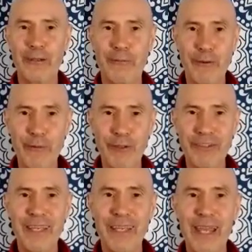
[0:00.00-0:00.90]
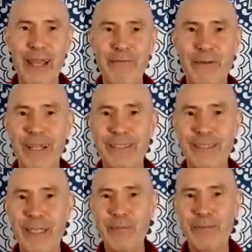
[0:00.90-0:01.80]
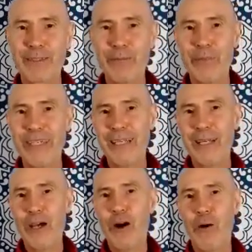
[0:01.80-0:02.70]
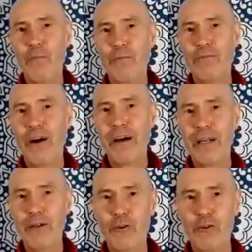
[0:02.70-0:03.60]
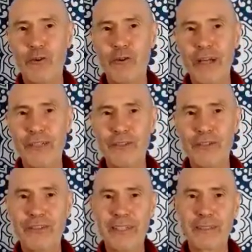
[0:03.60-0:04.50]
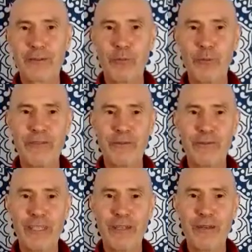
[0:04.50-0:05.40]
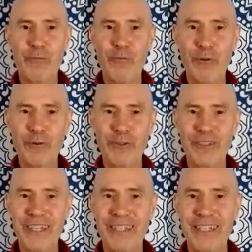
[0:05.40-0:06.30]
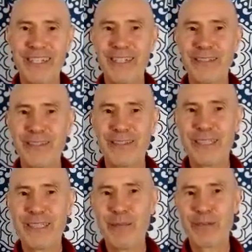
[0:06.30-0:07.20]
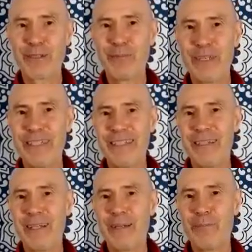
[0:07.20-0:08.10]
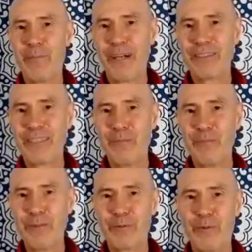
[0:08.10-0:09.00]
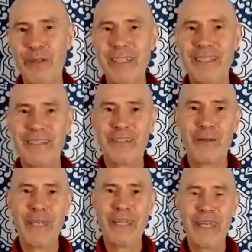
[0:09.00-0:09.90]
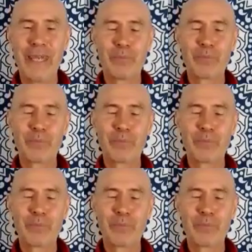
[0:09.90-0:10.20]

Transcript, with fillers: Everyone, everywhere seems to be on fire or, or under six feet of water. There, there doesn't seem to be much in between at the minute.